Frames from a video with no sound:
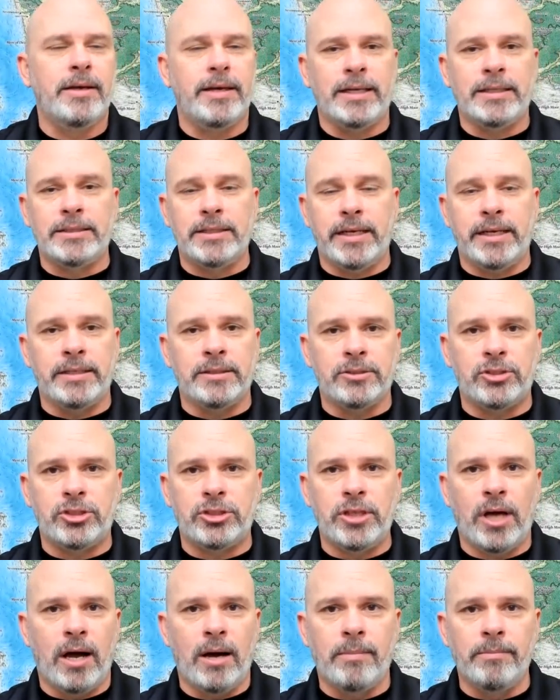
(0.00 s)
in in
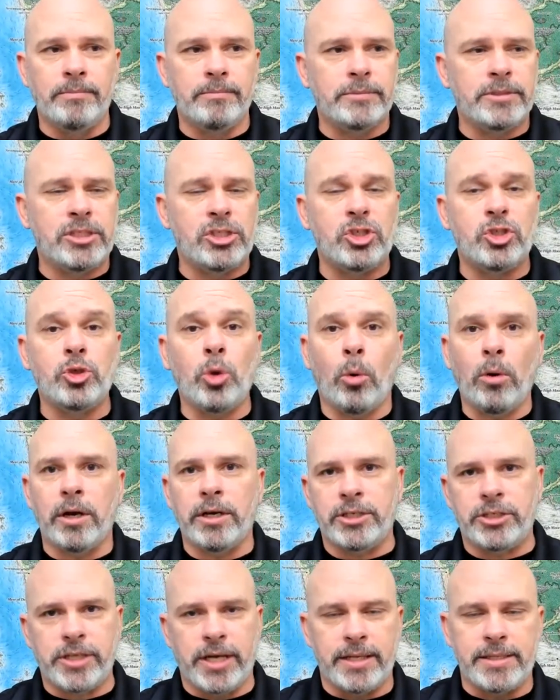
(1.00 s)
some
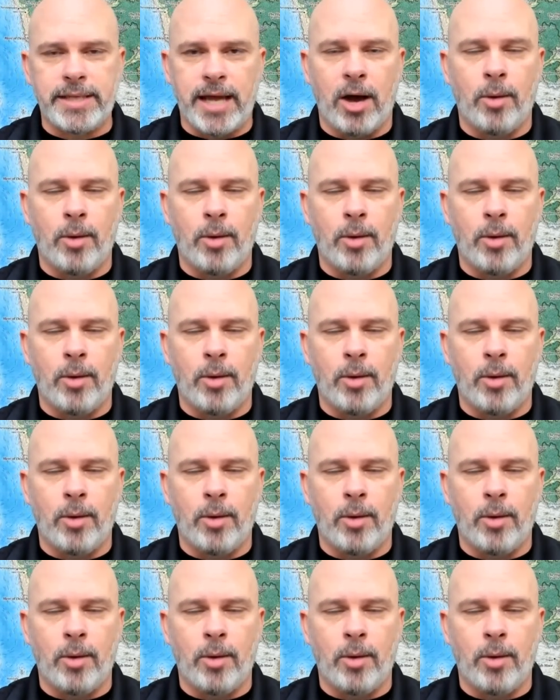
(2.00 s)
storage sheds